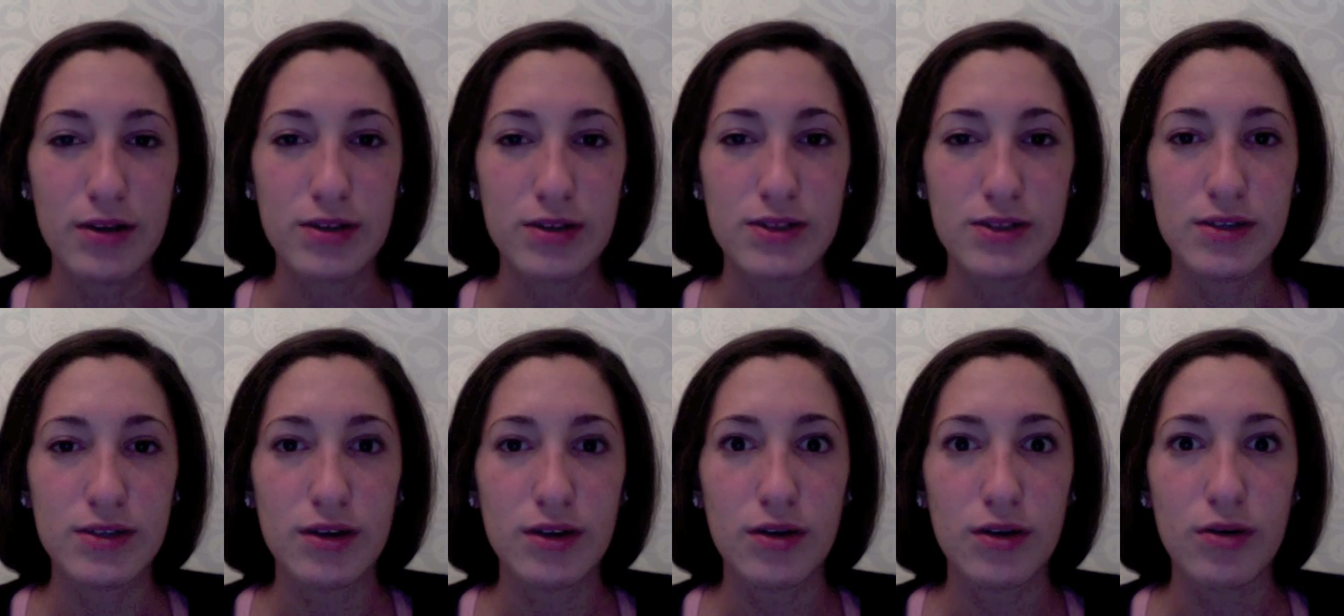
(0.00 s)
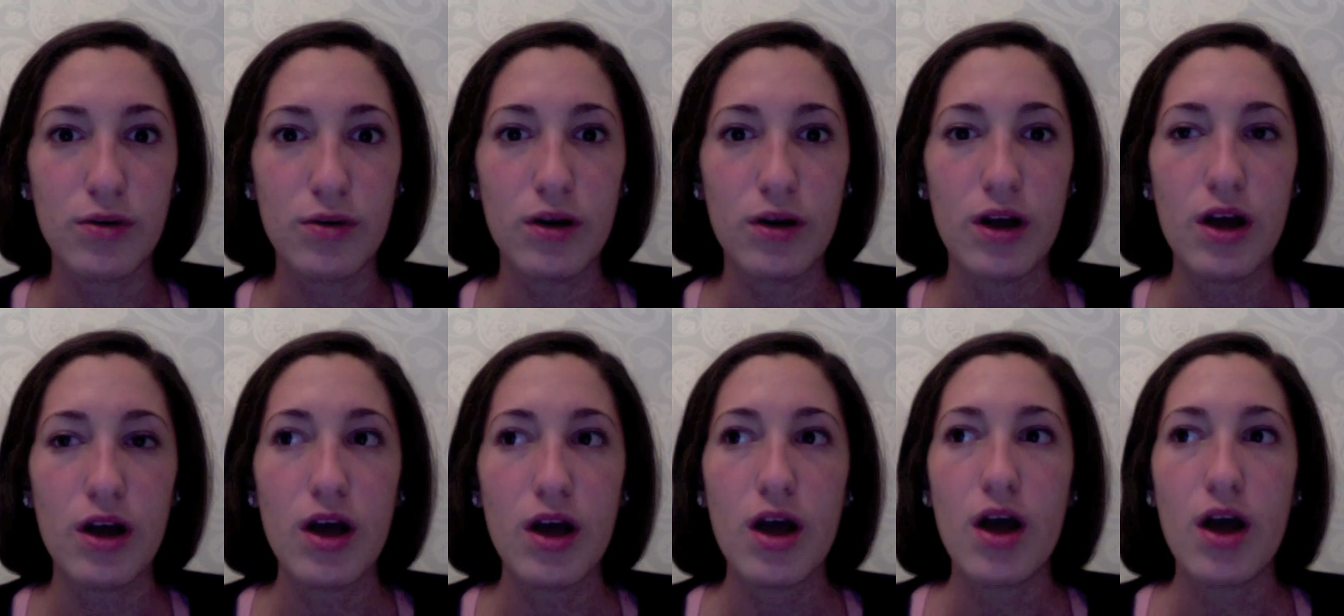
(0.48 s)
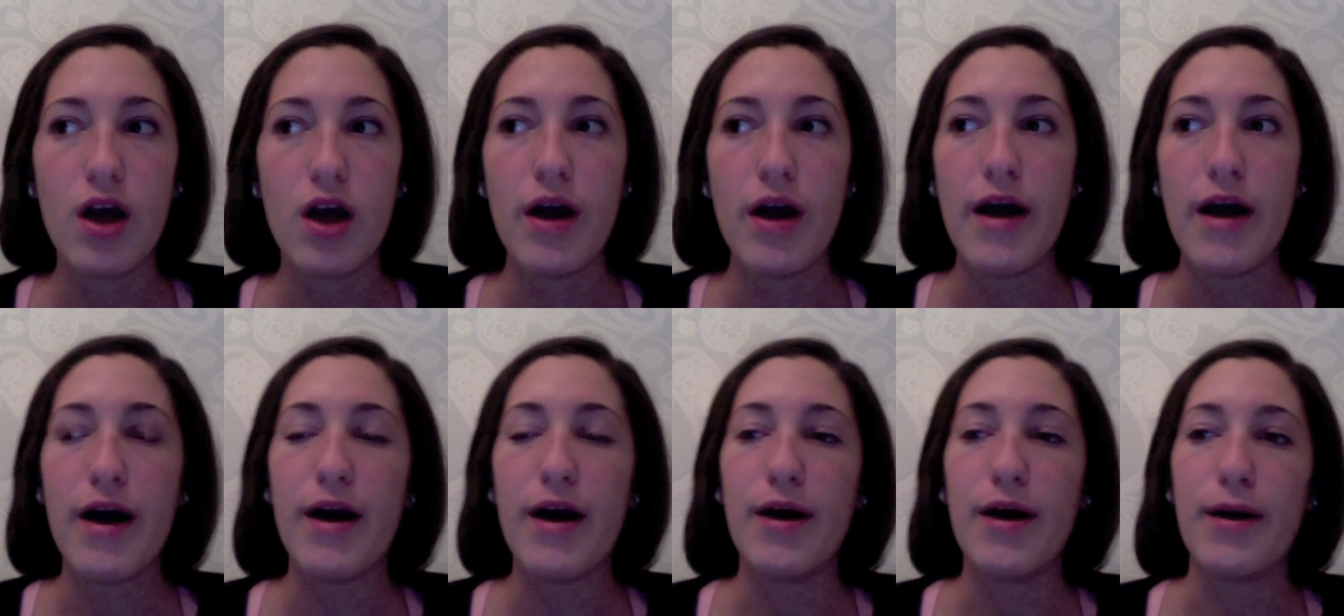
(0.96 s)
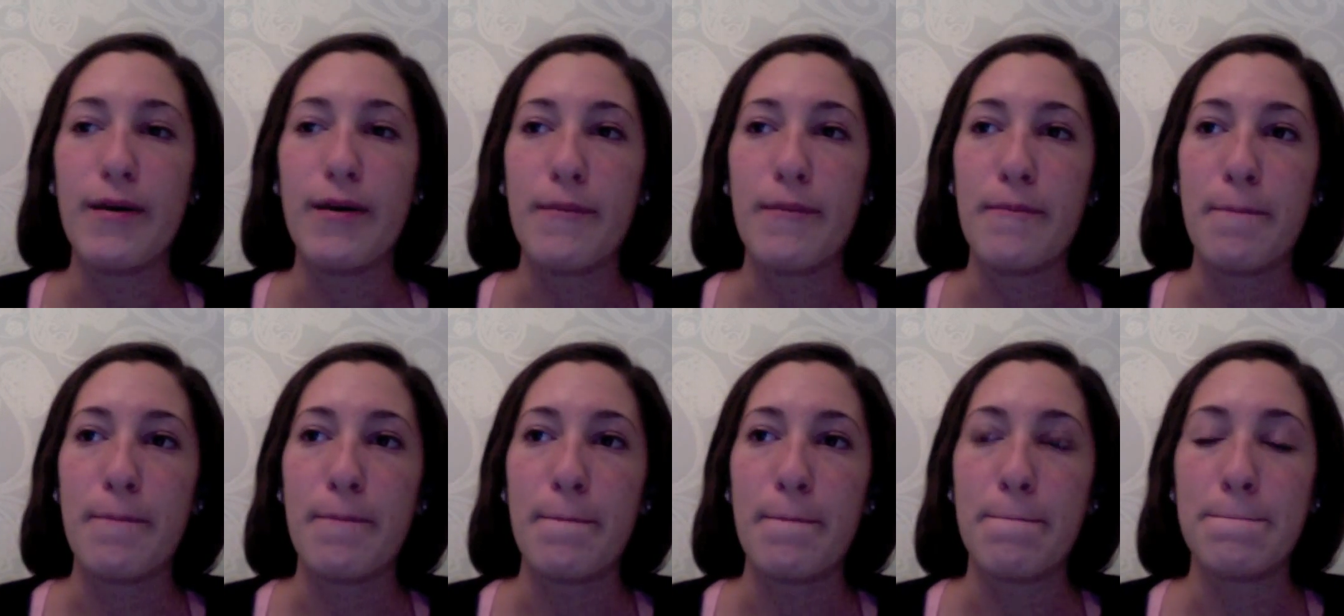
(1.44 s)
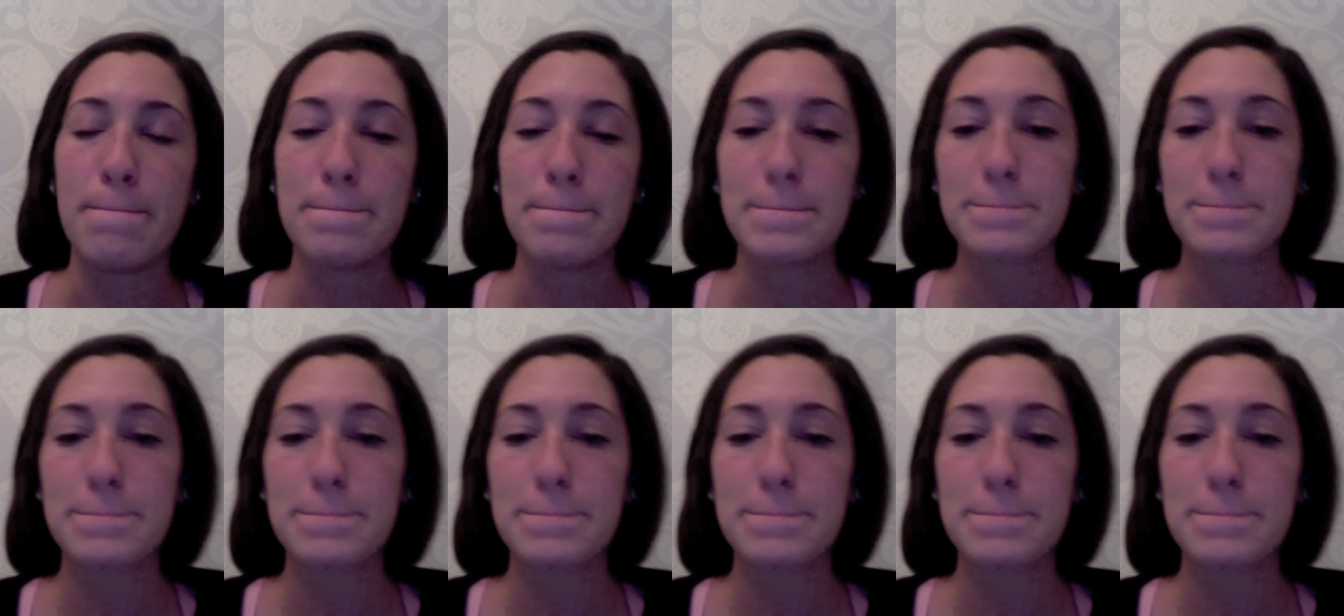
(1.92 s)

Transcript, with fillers: So um,